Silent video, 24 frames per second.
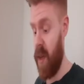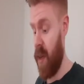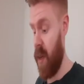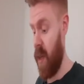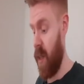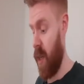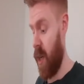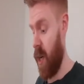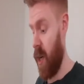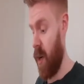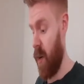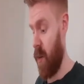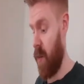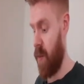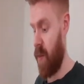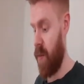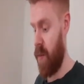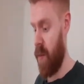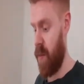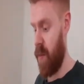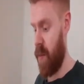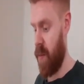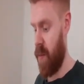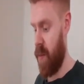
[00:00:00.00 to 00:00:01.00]
Now,
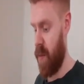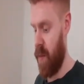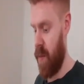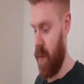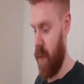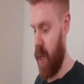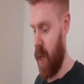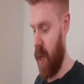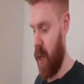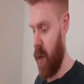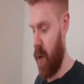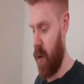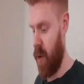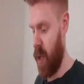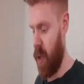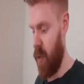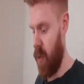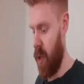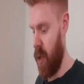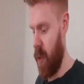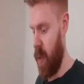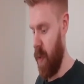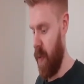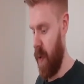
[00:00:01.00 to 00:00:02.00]
yeah, Chris
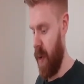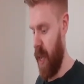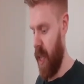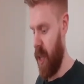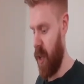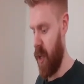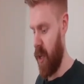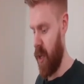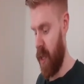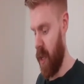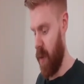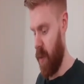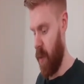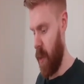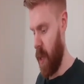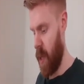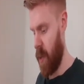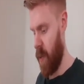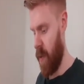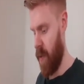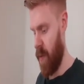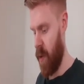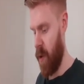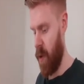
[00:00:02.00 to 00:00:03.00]
Wood is a bit of a legend. And then we
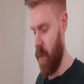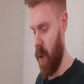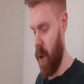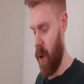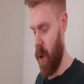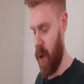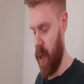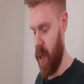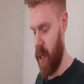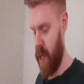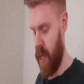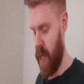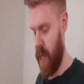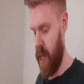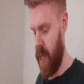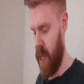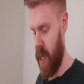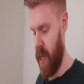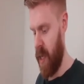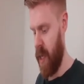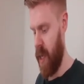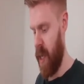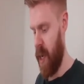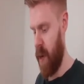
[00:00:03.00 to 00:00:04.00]
picked up a Phil Barnsley,
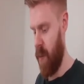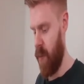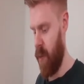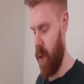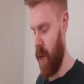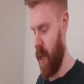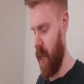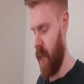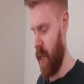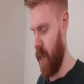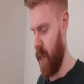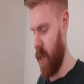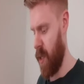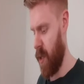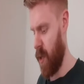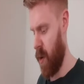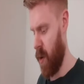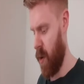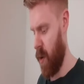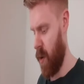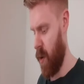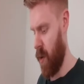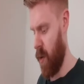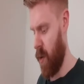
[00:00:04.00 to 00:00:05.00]
and then a brilliance
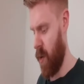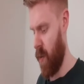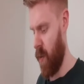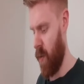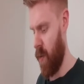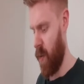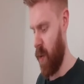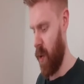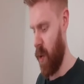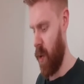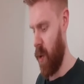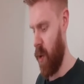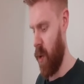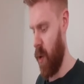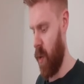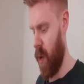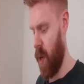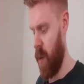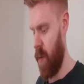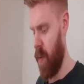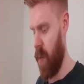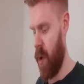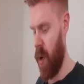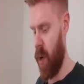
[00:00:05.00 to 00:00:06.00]
of
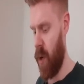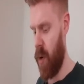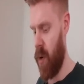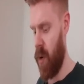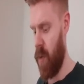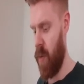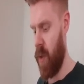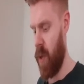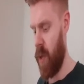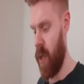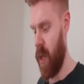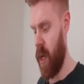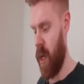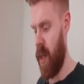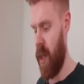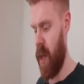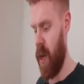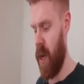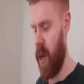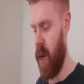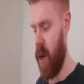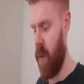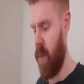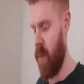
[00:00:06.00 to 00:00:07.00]
Johan Berg Gudmundsson, and
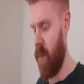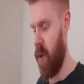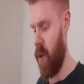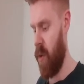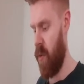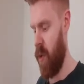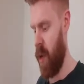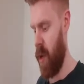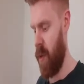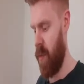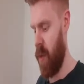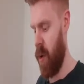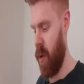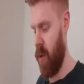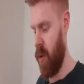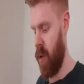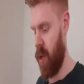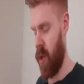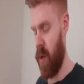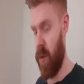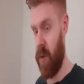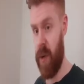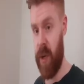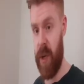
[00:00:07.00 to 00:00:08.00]
then a numbered red
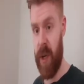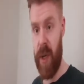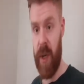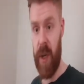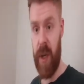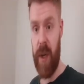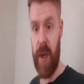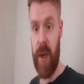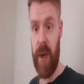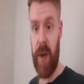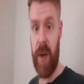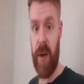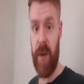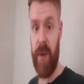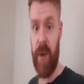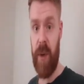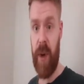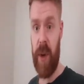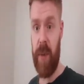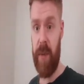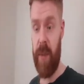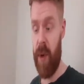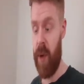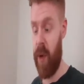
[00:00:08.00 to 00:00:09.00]
mojo of
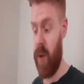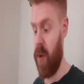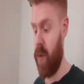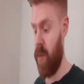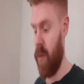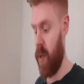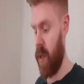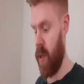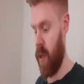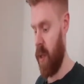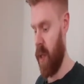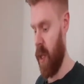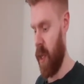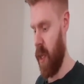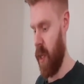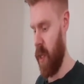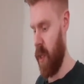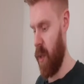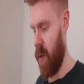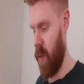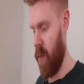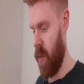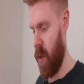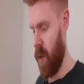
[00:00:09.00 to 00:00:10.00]
Johan Berg Gudmundsson. That
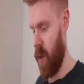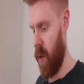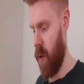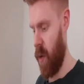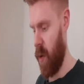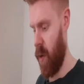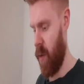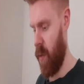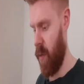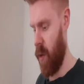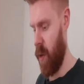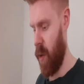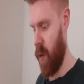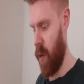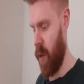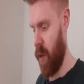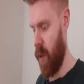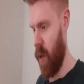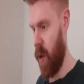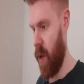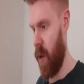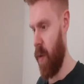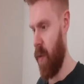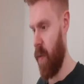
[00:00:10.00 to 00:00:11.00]
is numbered of
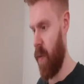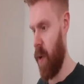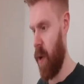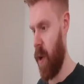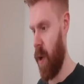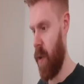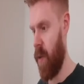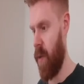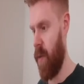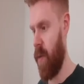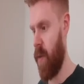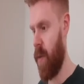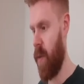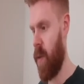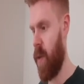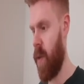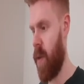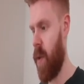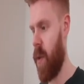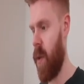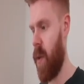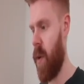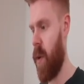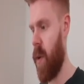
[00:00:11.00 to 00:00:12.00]
35
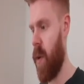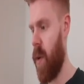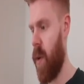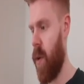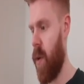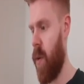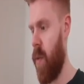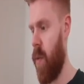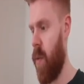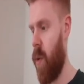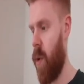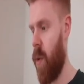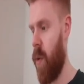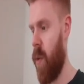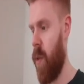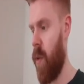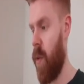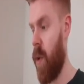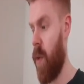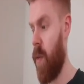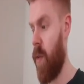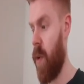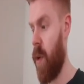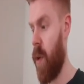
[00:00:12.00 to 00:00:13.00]
of
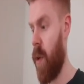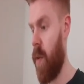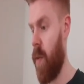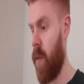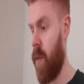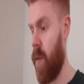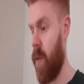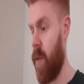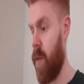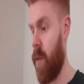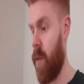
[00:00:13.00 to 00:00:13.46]
135